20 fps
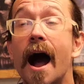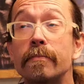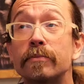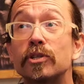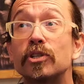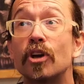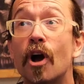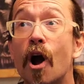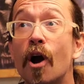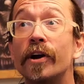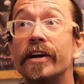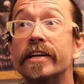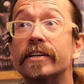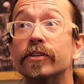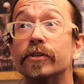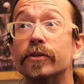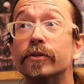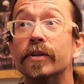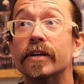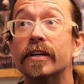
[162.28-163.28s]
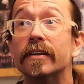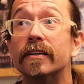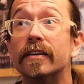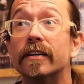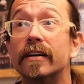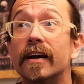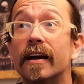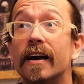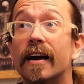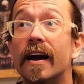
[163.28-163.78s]
I'm sorry, dude.
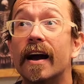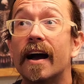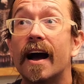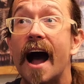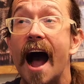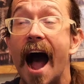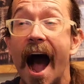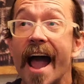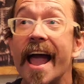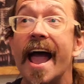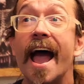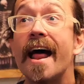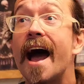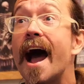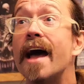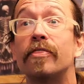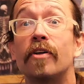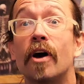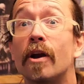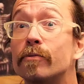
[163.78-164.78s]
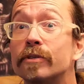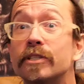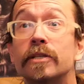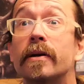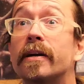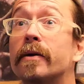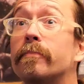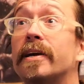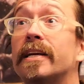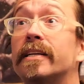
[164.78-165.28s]
Mice only swim forward. I had, I thought it was
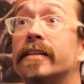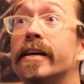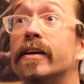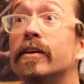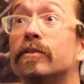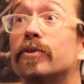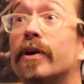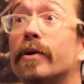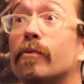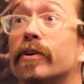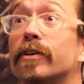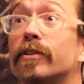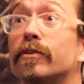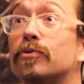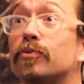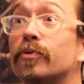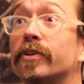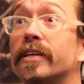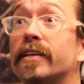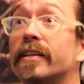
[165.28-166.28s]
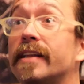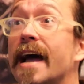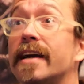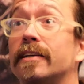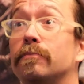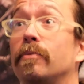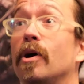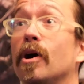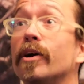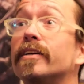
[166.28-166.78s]
like a big deal. It was like one of those really
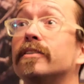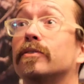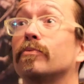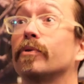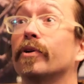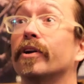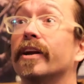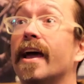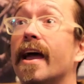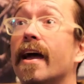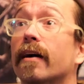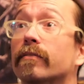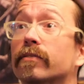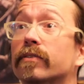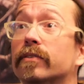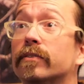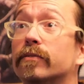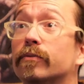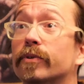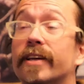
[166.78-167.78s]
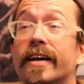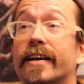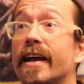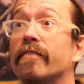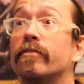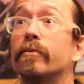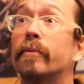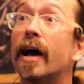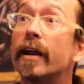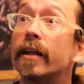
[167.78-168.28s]
nice parties that we are going to have with like
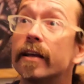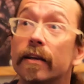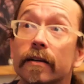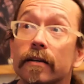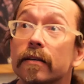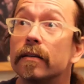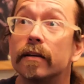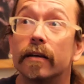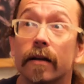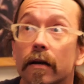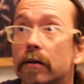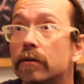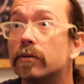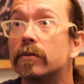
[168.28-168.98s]
everybody. You know.